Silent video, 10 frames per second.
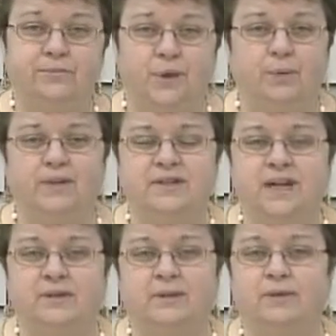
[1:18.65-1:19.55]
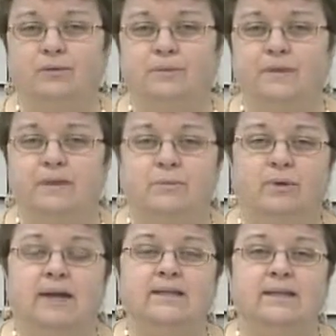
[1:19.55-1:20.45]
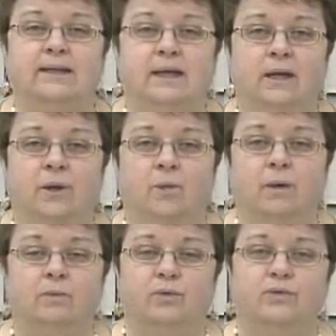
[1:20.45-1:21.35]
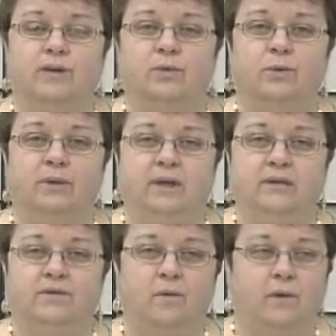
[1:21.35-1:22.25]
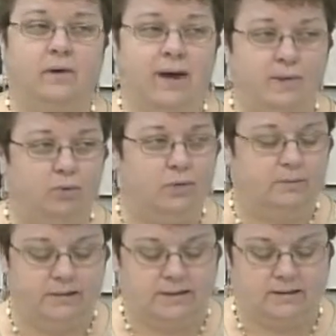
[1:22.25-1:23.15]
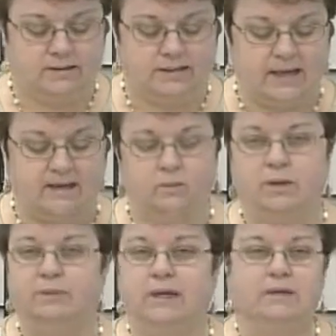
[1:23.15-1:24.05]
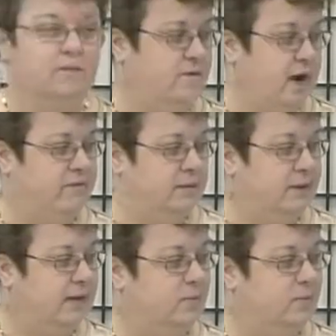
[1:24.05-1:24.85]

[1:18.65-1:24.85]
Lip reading: we'll decide with the group that's present what movie will be for April, because I didn't want to pick them for everybody.